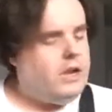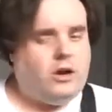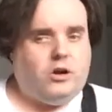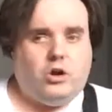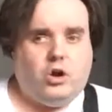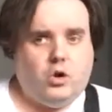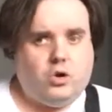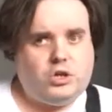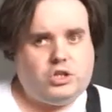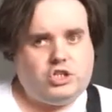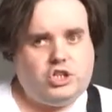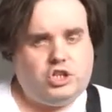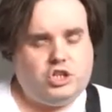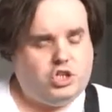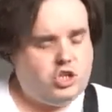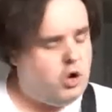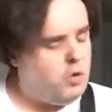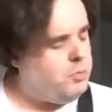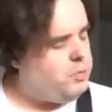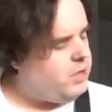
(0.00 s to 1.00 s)
notice you
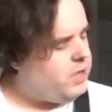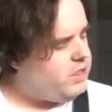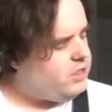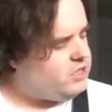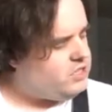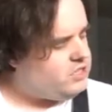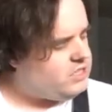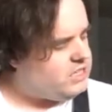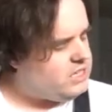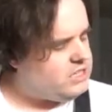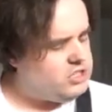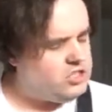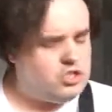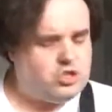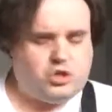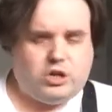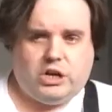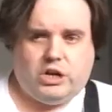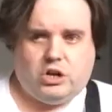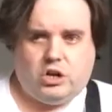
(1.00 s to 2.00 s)
don't play the 6th
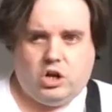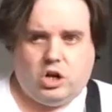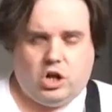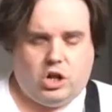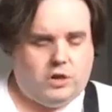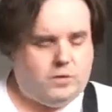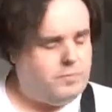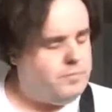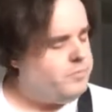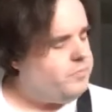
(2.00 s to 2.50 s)
string at all.